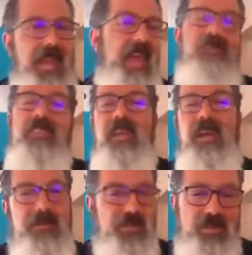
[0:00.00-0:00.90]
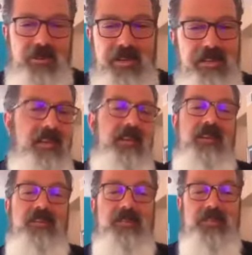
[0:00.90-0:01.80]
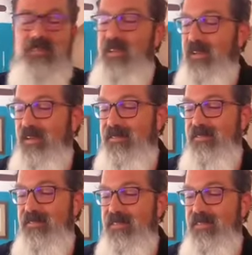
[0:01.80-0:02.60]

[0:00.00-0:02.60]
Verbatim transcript: and everything I was doing was uh,